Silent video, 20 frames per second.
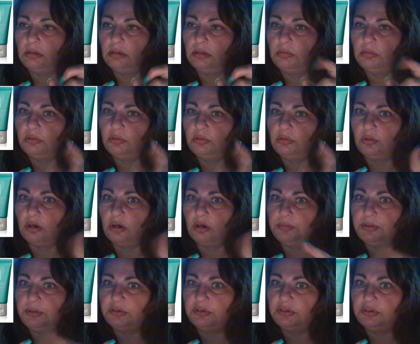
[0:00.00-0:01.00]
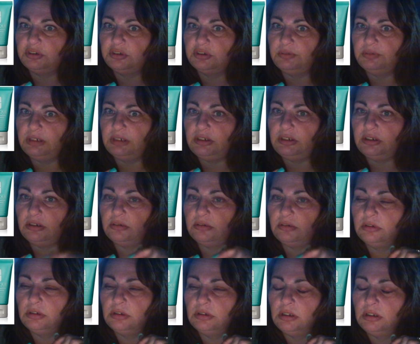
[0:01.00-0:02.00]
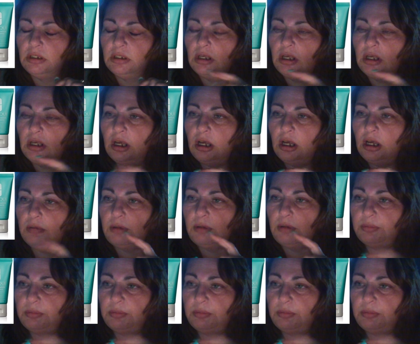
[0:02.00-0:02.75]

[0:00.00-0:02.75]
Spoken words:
before I post this video. I